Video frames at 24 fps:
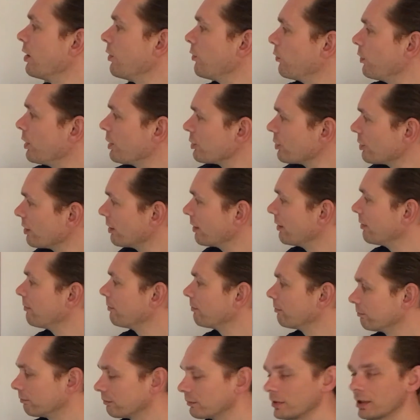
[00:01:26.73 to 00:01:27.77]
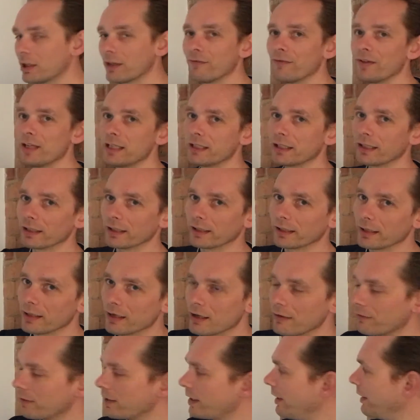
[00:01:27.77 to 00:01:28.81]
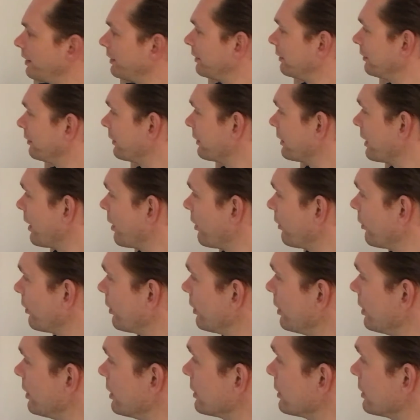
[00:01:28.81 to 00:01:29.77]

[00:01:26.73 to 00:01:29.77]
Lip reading: which conveniently enough cancels down